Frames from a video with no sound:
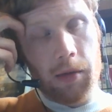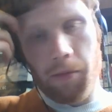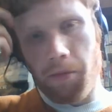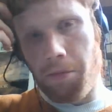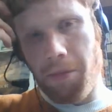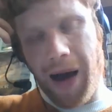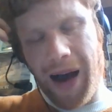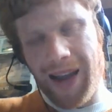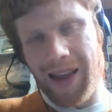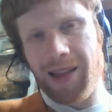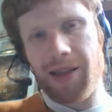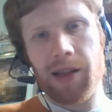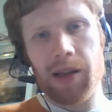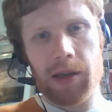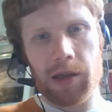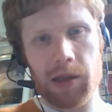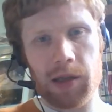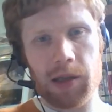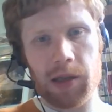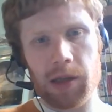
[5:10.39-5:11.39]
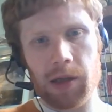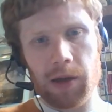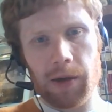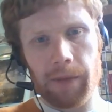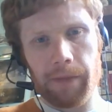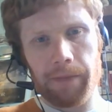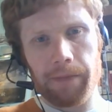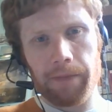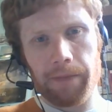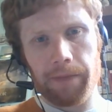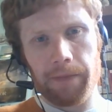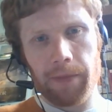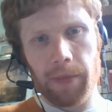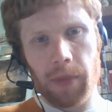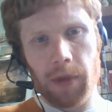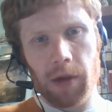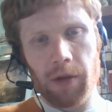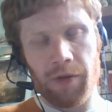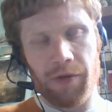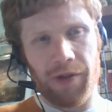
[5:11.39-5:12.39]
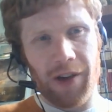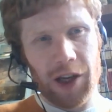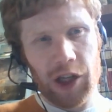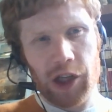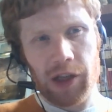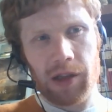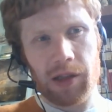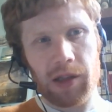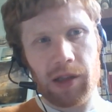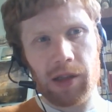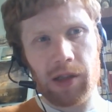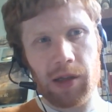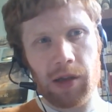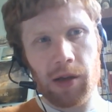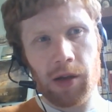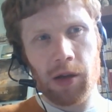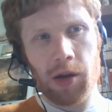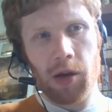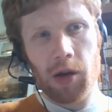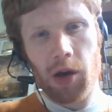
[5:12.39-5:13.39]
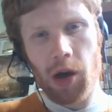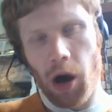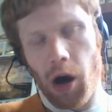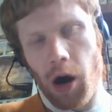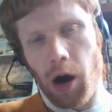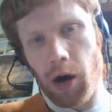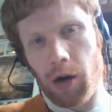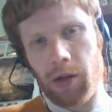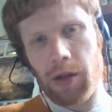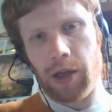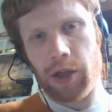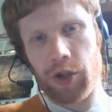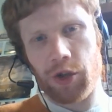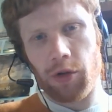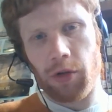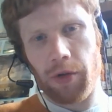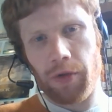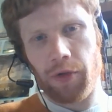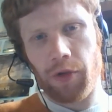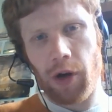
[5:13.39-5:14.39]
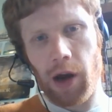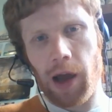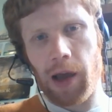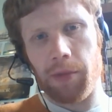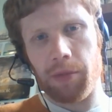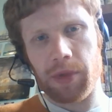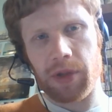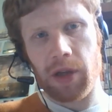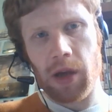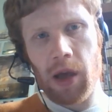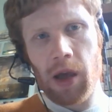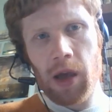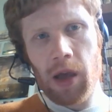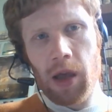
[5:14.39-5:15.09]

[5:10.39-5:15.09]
mindless, vicious, cowardly sort of crimes.